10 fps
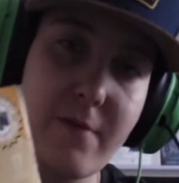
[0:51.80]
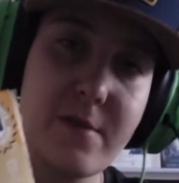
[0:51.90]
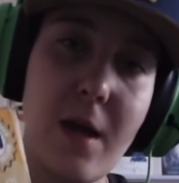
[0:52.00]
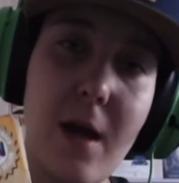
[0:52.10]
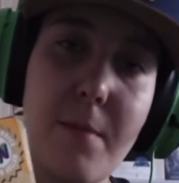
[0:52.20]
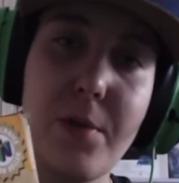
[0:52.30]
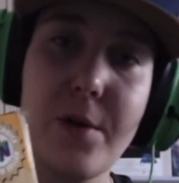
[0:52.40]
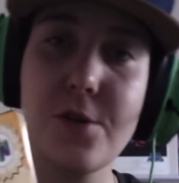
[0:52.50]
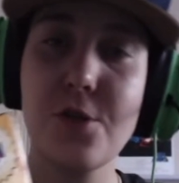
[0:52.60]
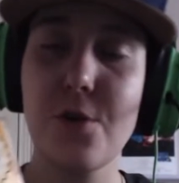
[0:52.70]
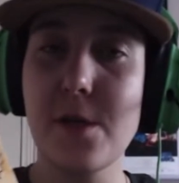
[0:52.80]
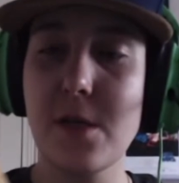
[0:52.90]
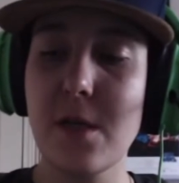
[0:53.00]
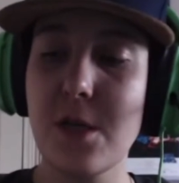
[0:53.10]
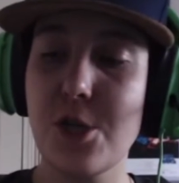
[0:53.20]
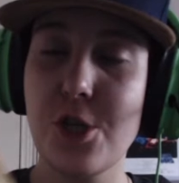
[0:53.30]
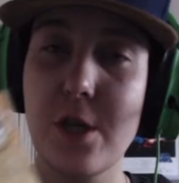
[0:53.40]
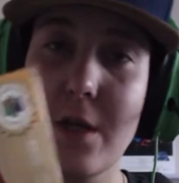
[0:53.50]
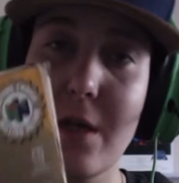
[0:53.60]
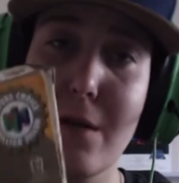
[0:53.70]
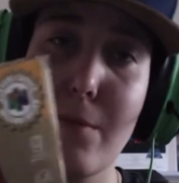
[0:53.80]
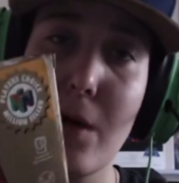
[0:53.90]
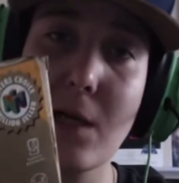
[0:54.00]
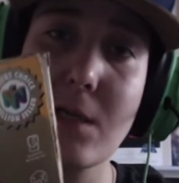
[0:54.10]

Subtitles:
of Time Player's Choice Edition in-box